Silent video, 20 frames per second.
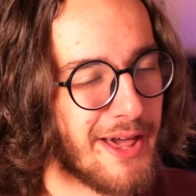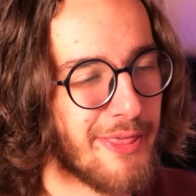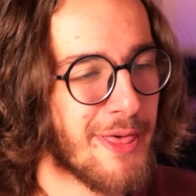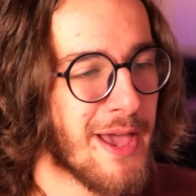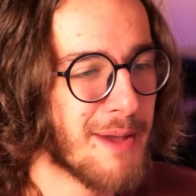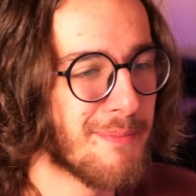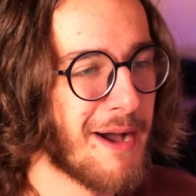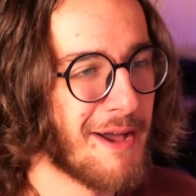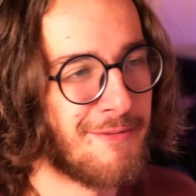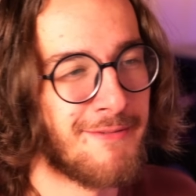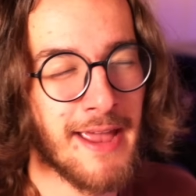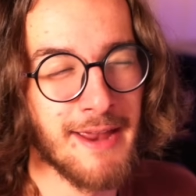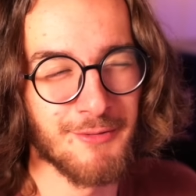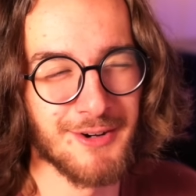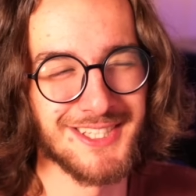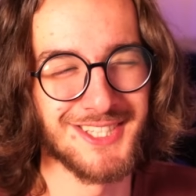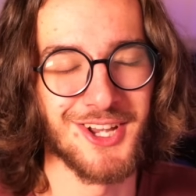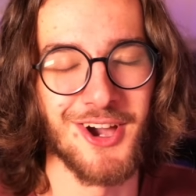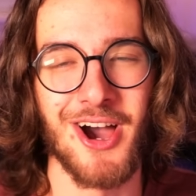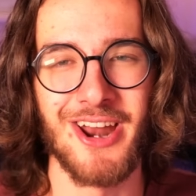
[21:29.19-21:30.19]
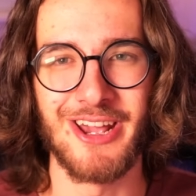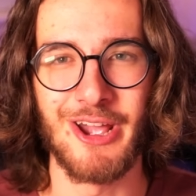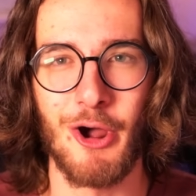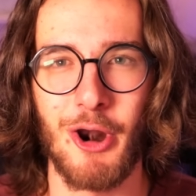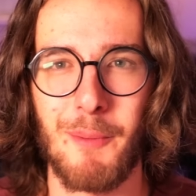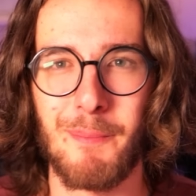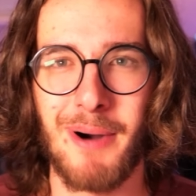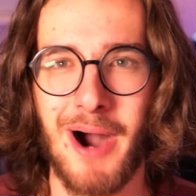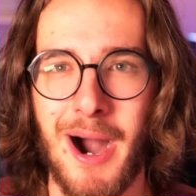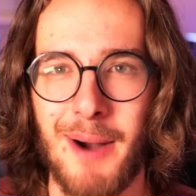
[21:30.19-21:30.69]
I think my favorite's gotta go
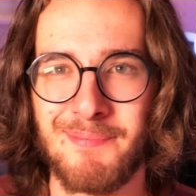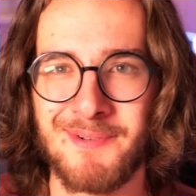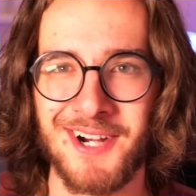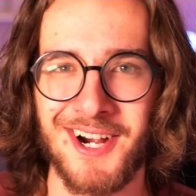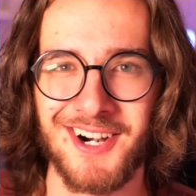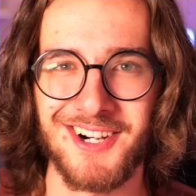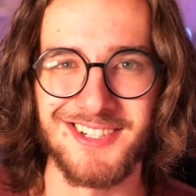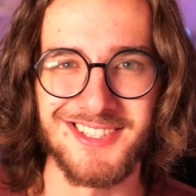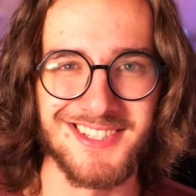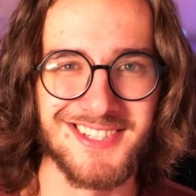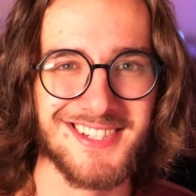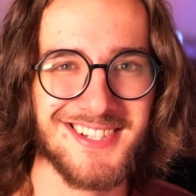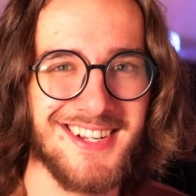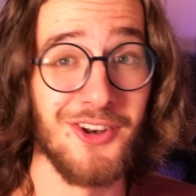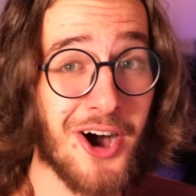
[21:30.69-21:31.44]
to Pop-Tarts.